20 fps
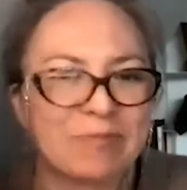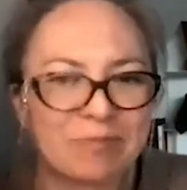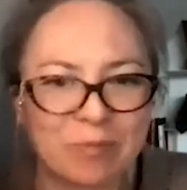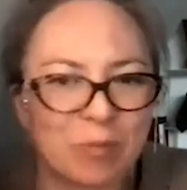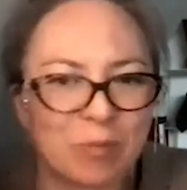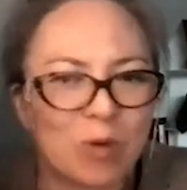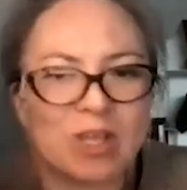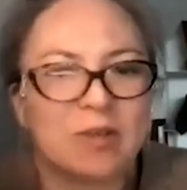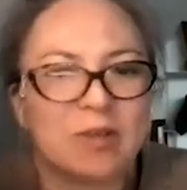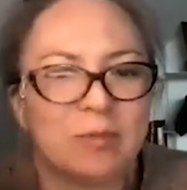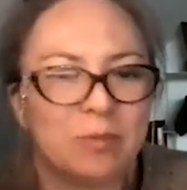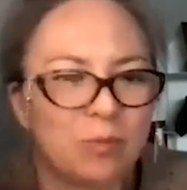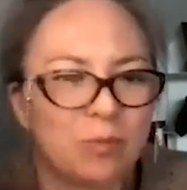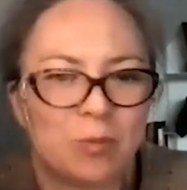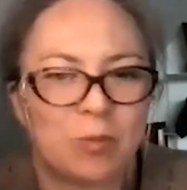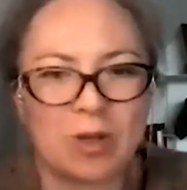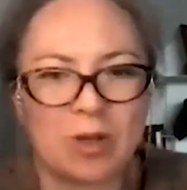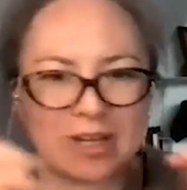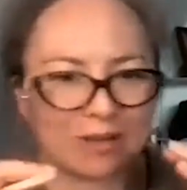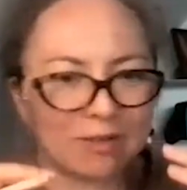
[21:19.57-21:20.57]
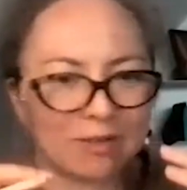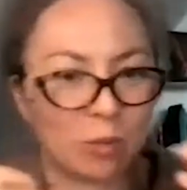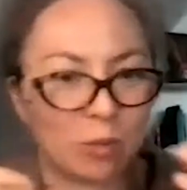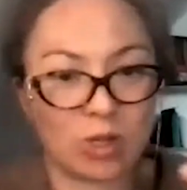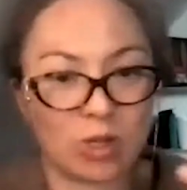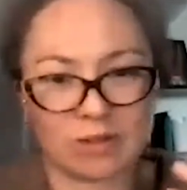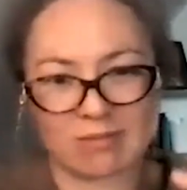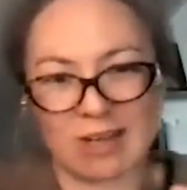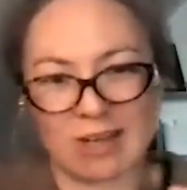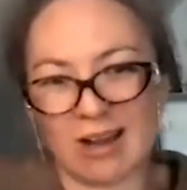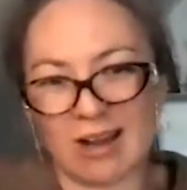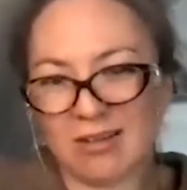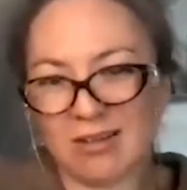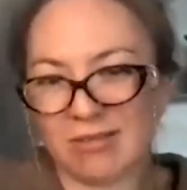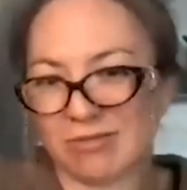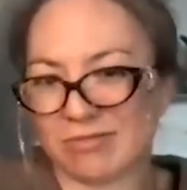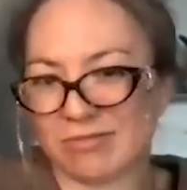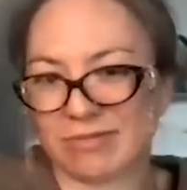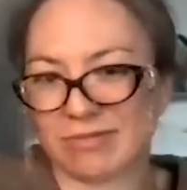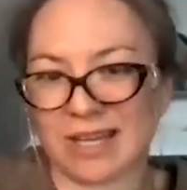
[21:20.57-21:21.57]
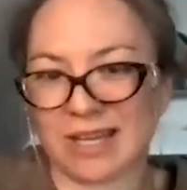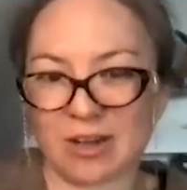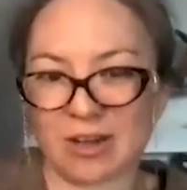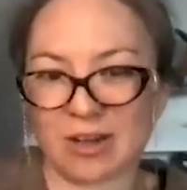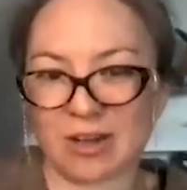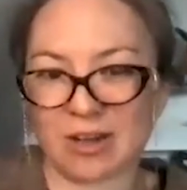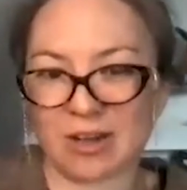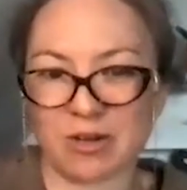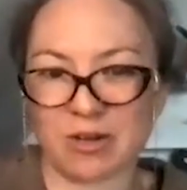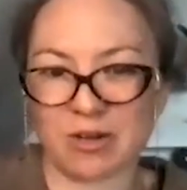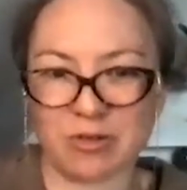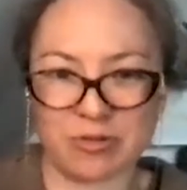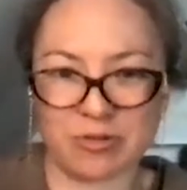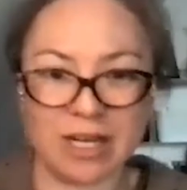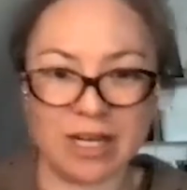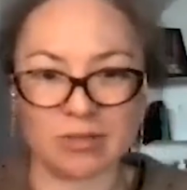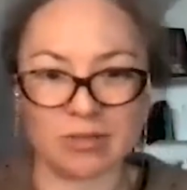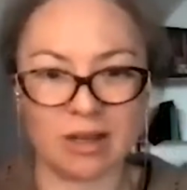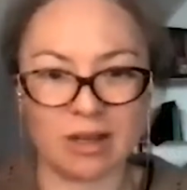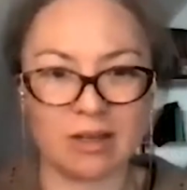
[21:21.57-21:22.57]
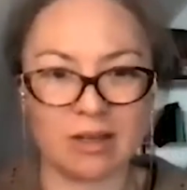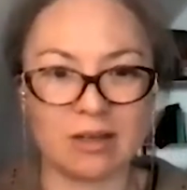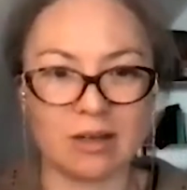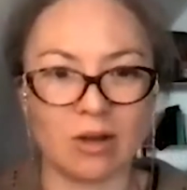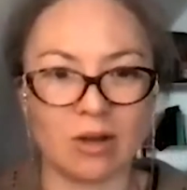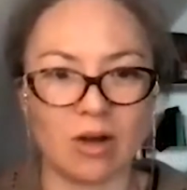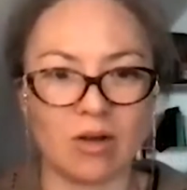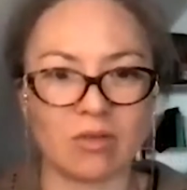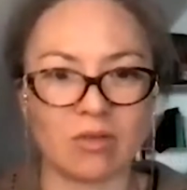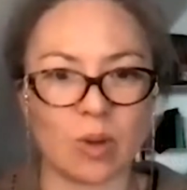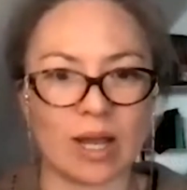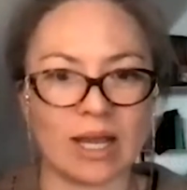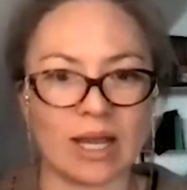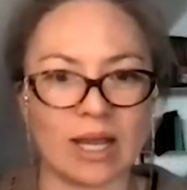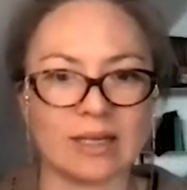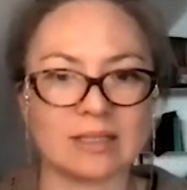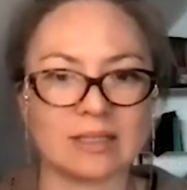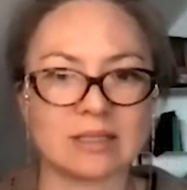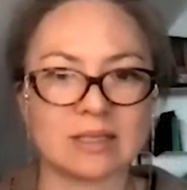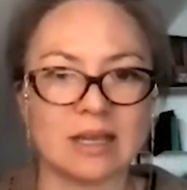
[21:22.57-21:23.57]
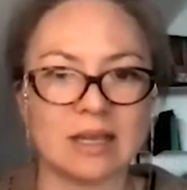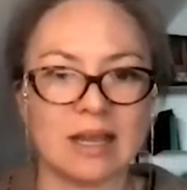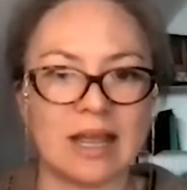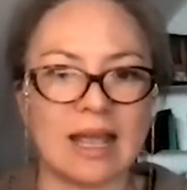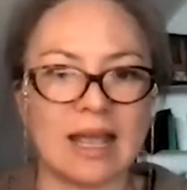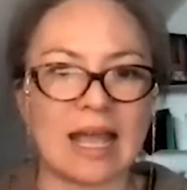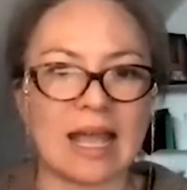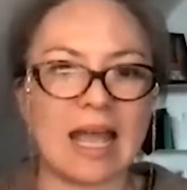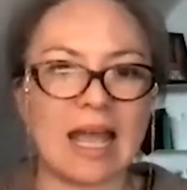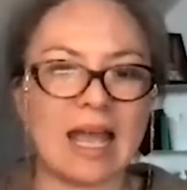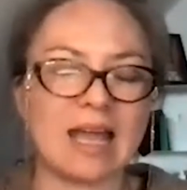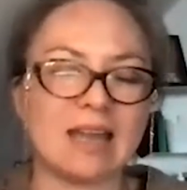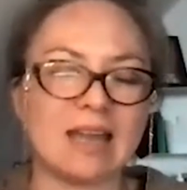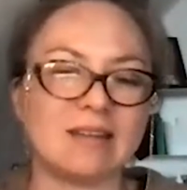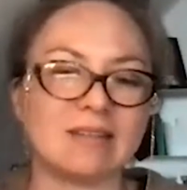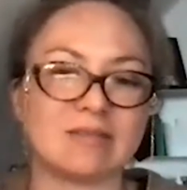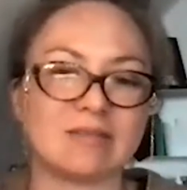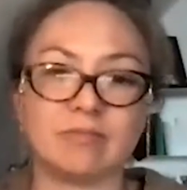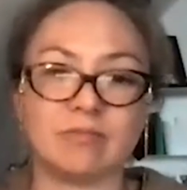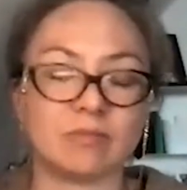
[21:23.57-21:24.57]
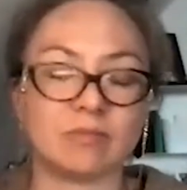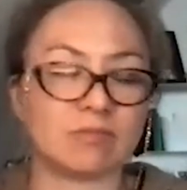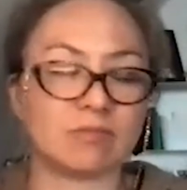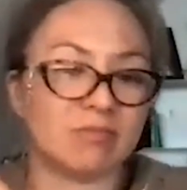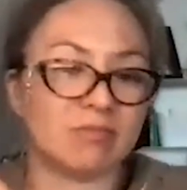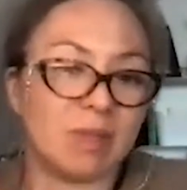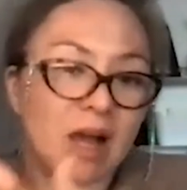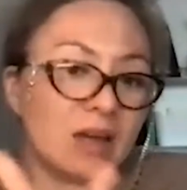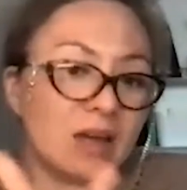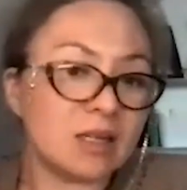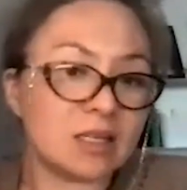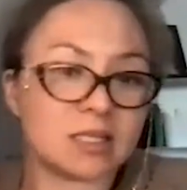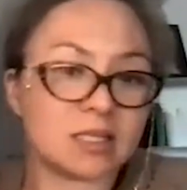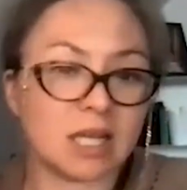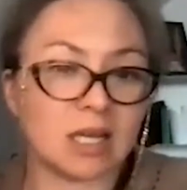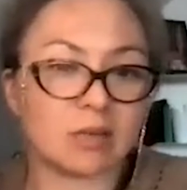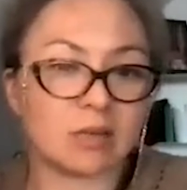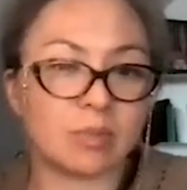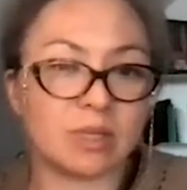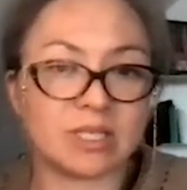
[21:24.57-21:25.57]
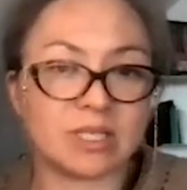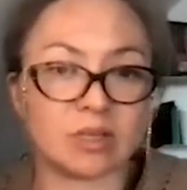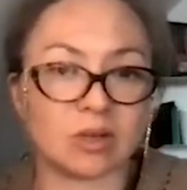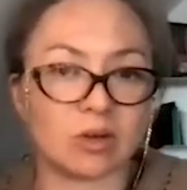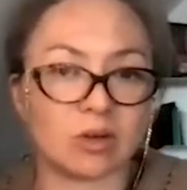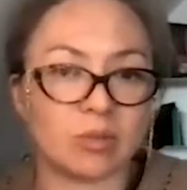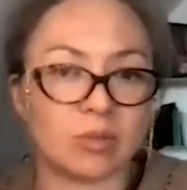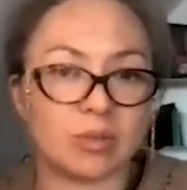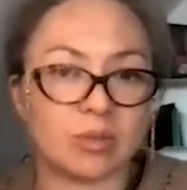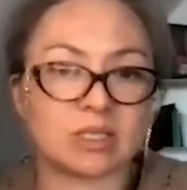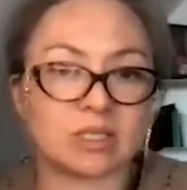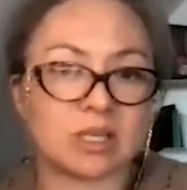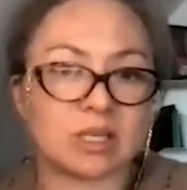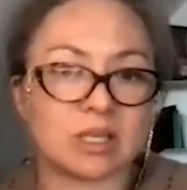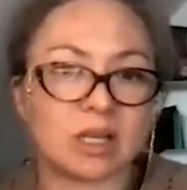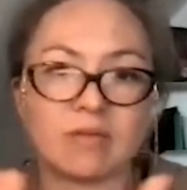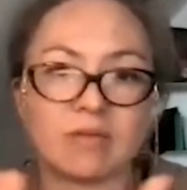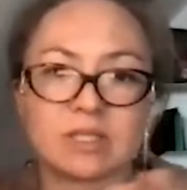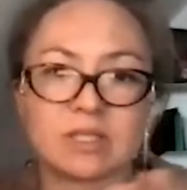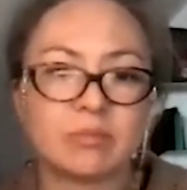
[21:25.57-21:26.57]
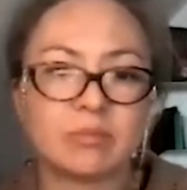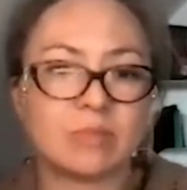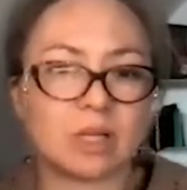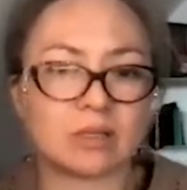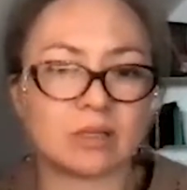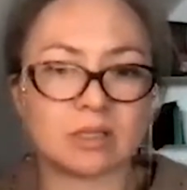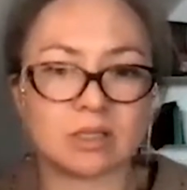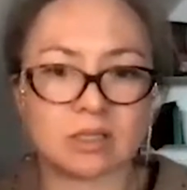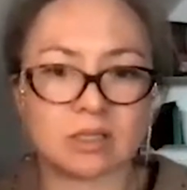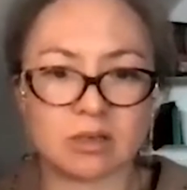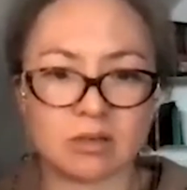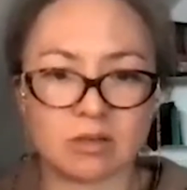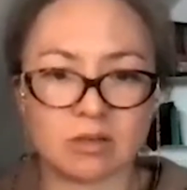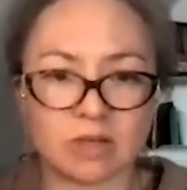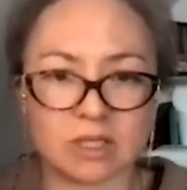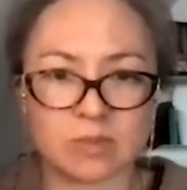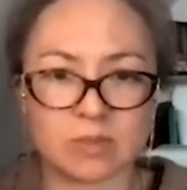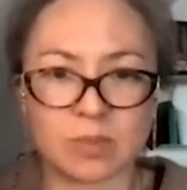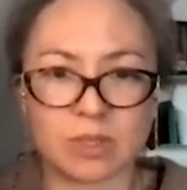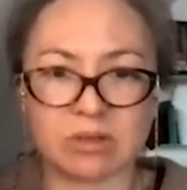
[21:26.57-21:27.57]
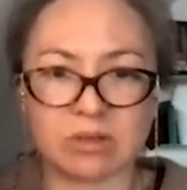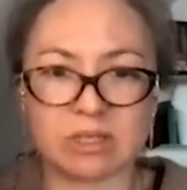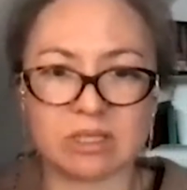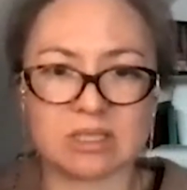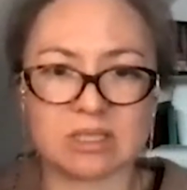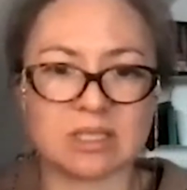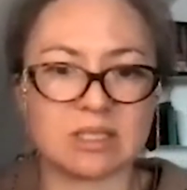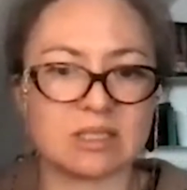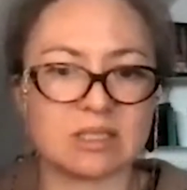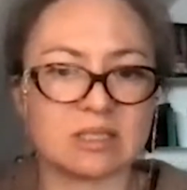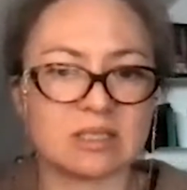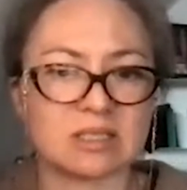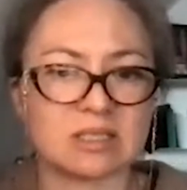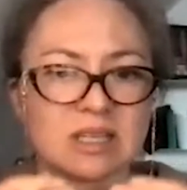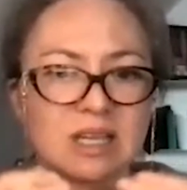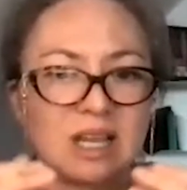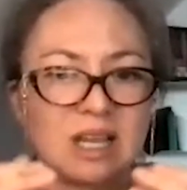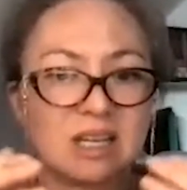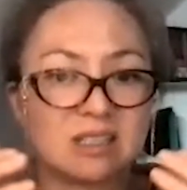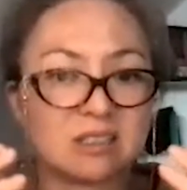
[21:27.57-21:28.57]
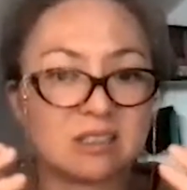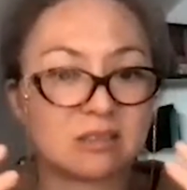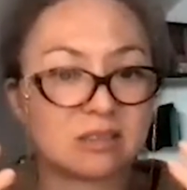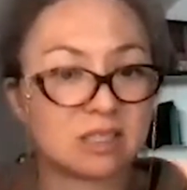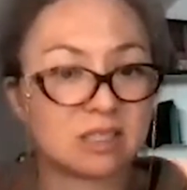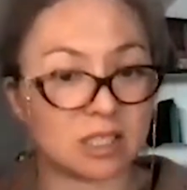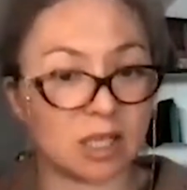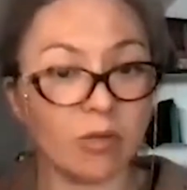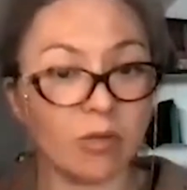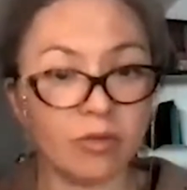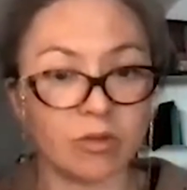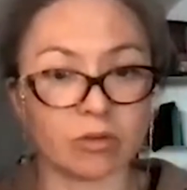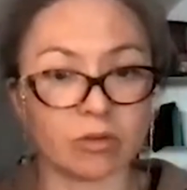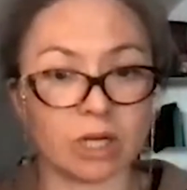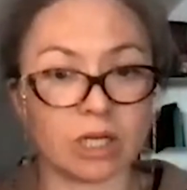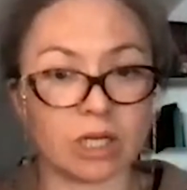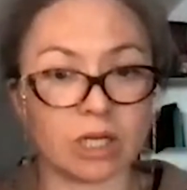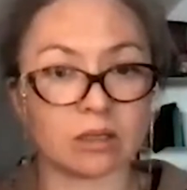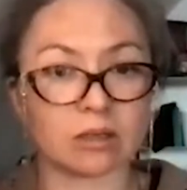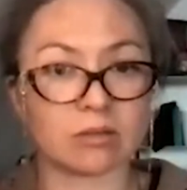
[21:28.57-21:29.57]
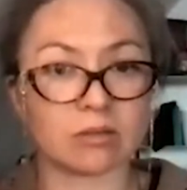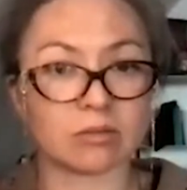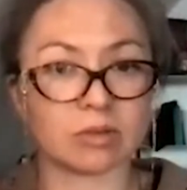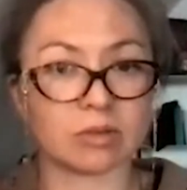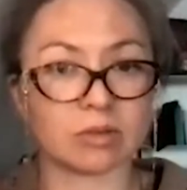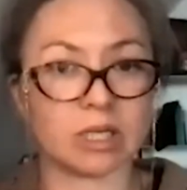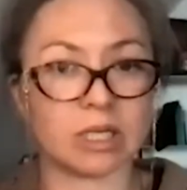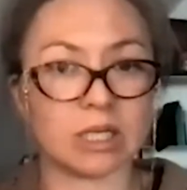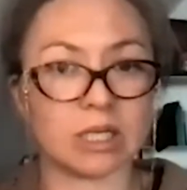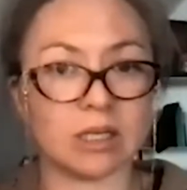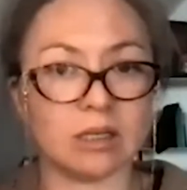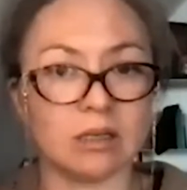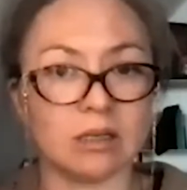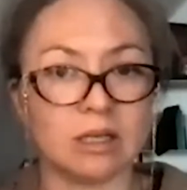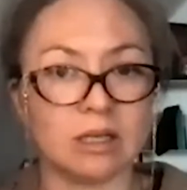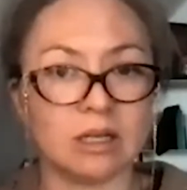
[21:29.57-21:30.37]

We're kind of like afraid of it in a lot of ways, and understandably so, because it covers a multitude of experiences and suffering, really.